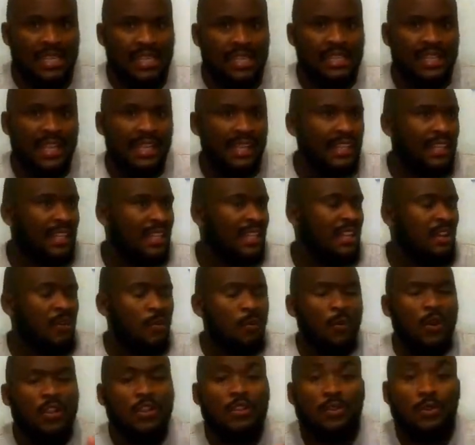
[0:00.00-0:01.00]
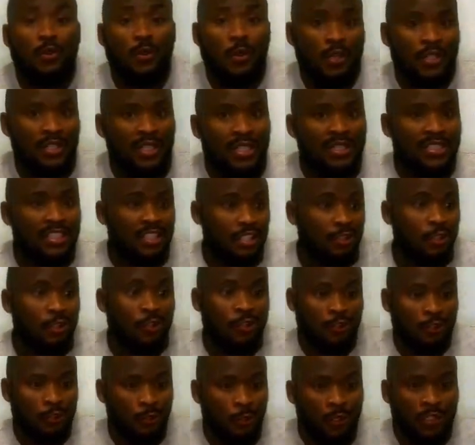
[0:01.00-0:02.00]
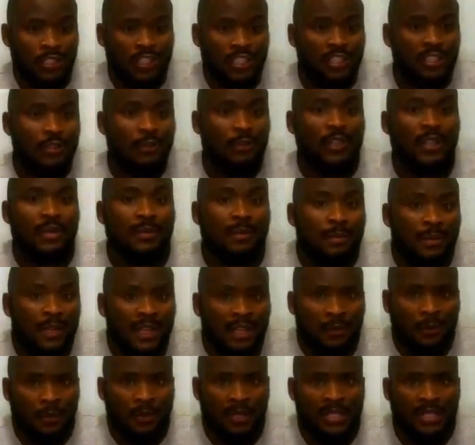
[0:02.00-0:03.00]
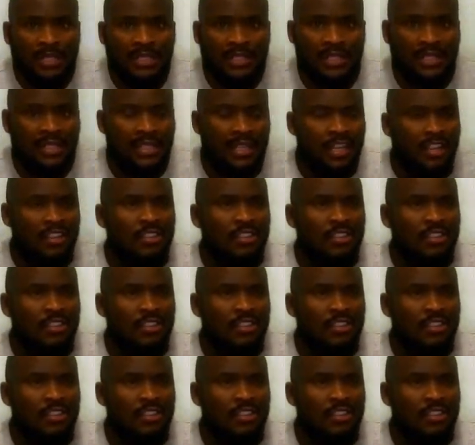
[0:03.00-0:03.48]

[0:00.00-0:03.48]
Like when you connect the dots, looking backwards,